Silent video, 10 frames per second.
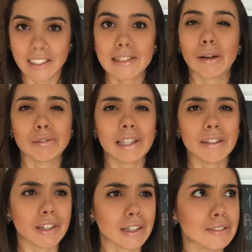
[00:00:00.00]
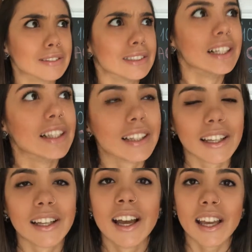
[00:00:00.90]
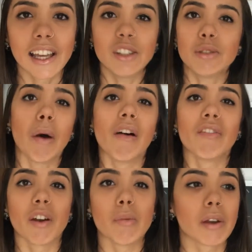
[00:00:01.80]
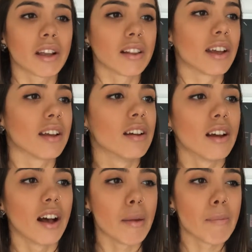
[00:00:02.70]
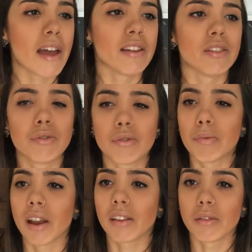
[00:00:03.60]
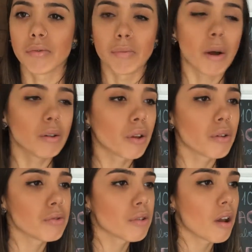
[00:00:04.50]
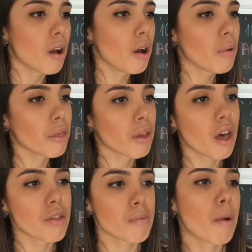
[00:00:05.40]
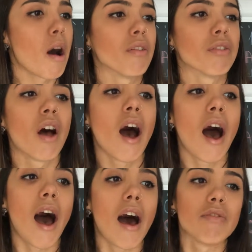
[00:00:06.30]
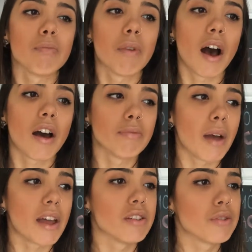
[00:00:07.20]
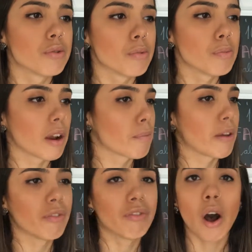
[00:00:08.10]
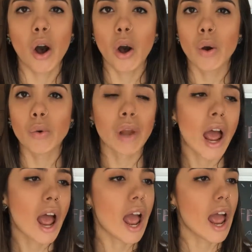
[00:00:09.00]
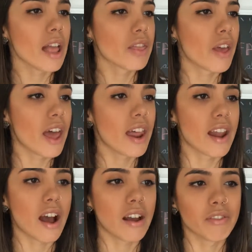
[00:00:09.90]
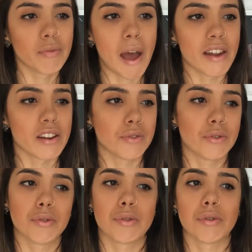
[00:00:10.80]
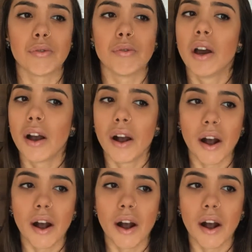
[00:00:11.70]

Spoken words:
It's so difficult. Like each month I break, like I managed to break the remote control, the other month I've managed to break my phone, and then I've managed to